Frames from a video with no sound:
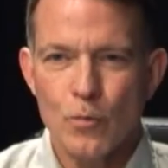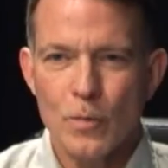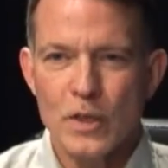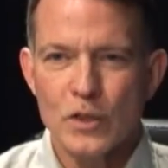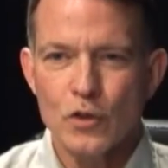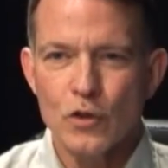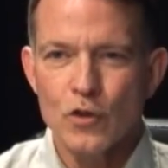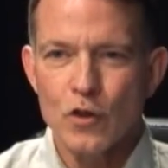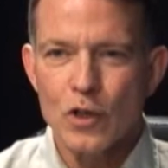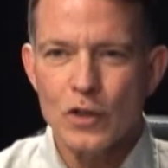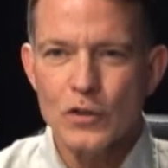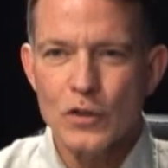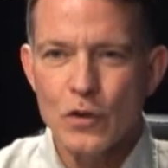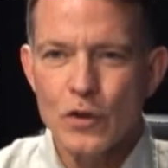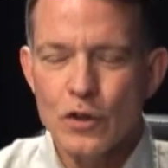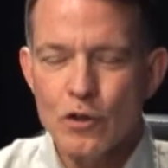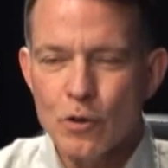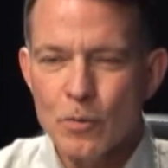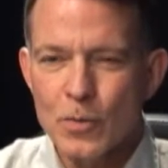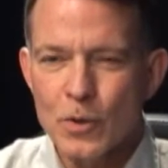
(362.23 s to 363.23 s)
You mentioned
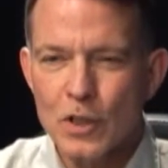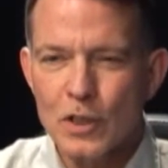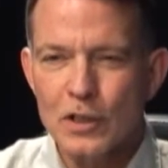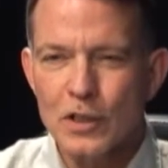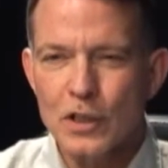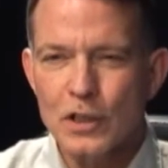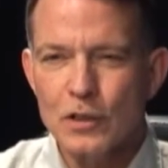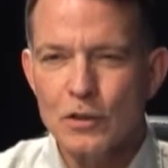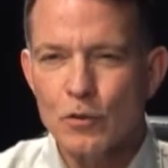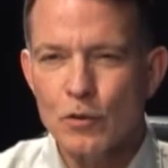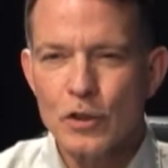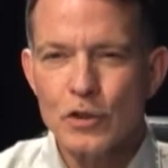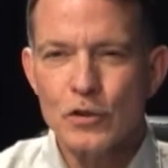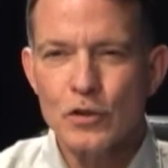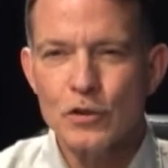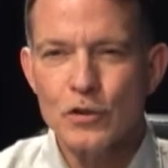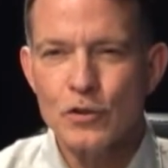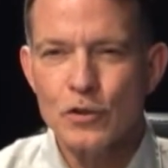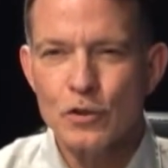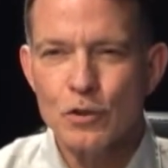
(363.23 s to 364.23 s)
also in your book that
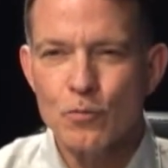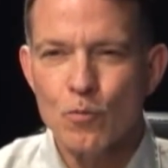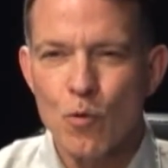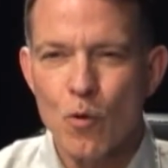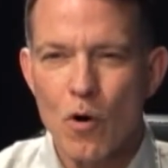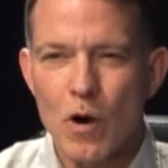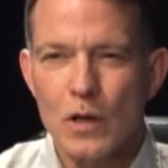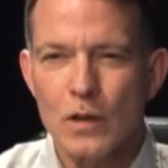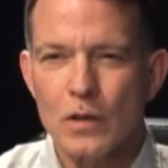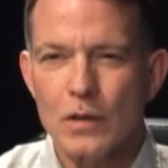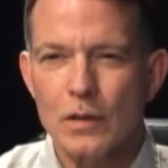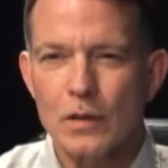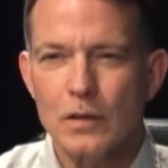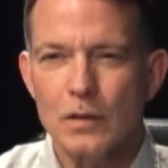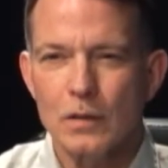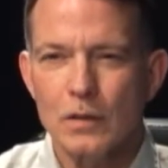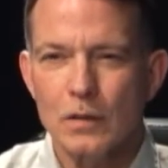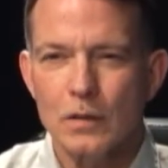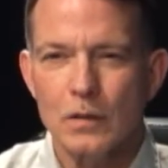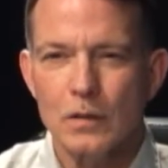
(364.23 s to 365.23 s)
Christians should walk
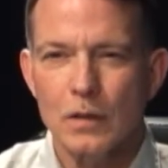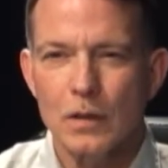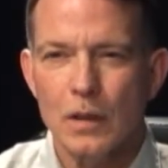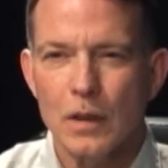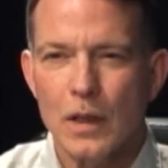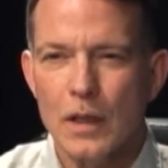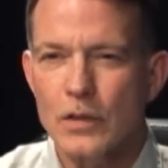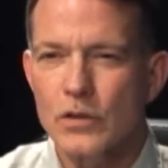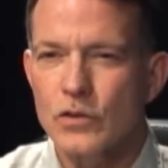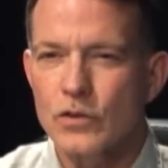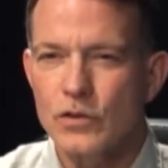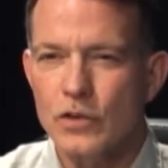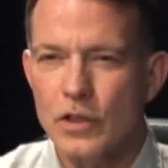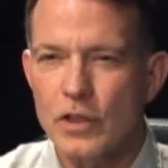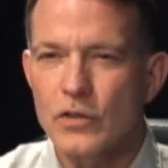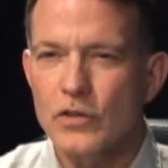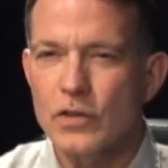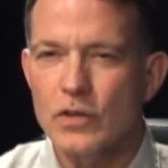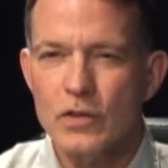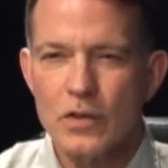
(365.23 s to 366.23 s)
as
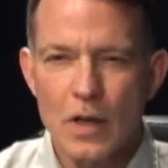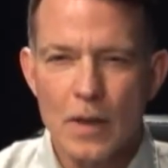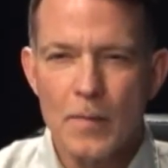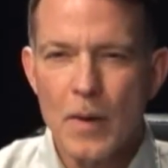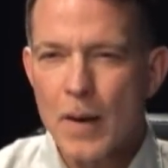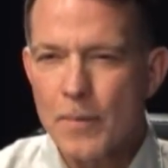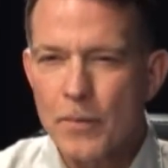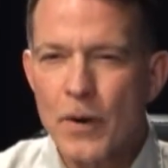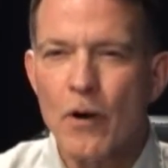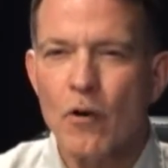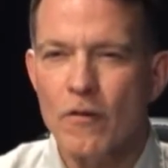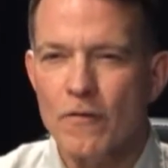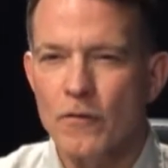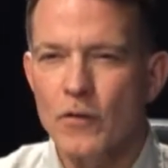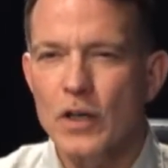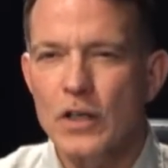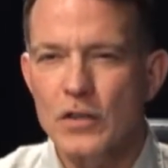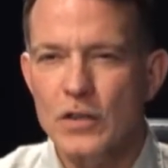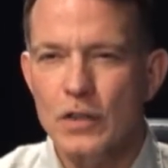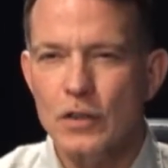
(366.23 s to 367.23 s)
Jesus. I'm, I'm
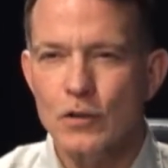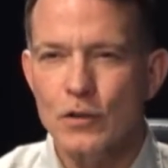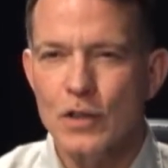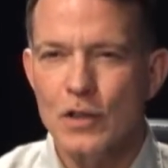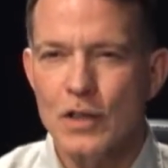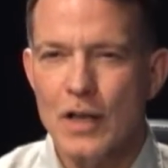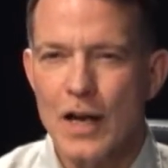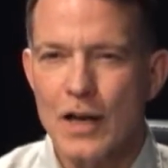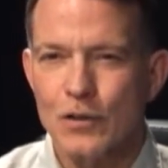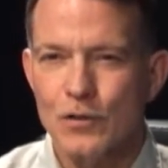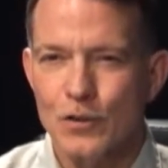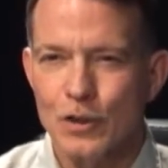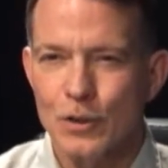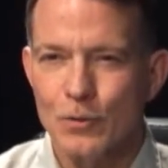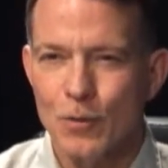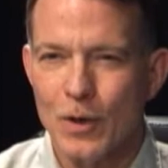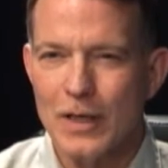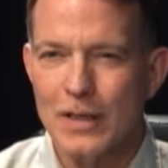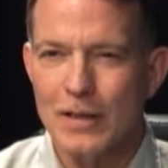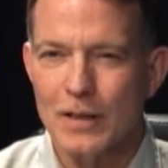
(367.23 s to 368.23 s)
paraphrasing, you didn't
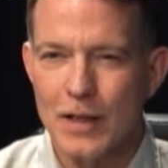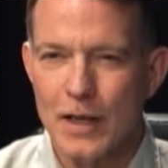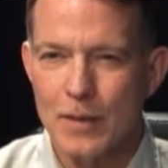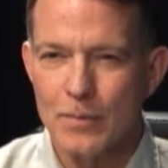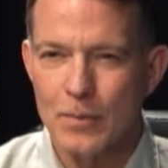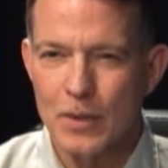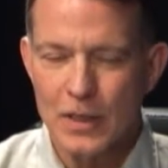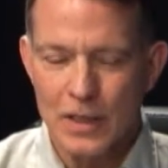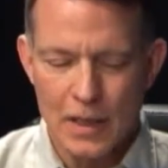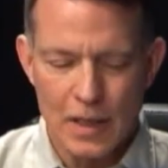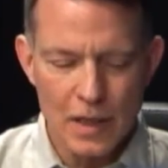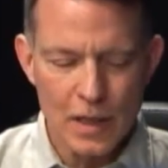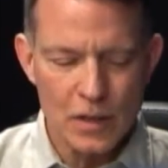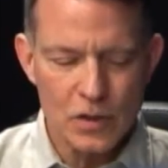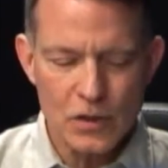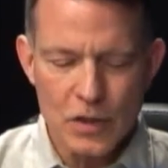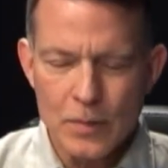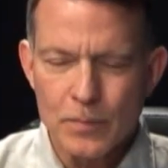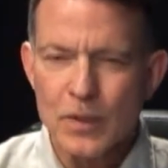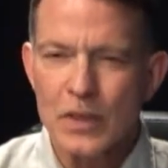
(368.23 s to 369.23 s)
actually write that, but
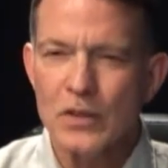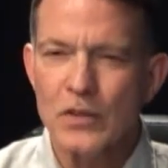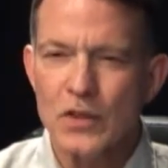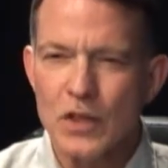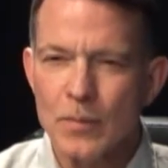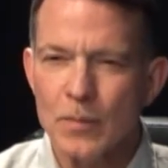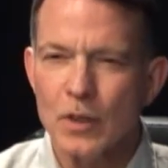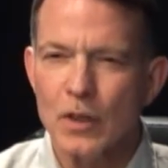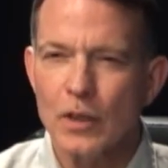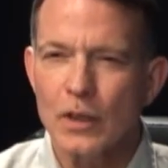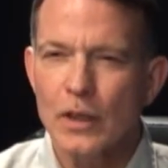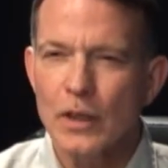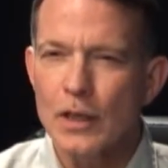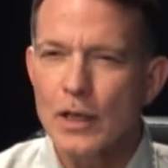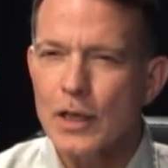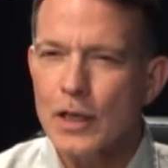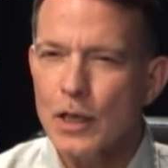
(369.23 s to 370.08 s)
something similar.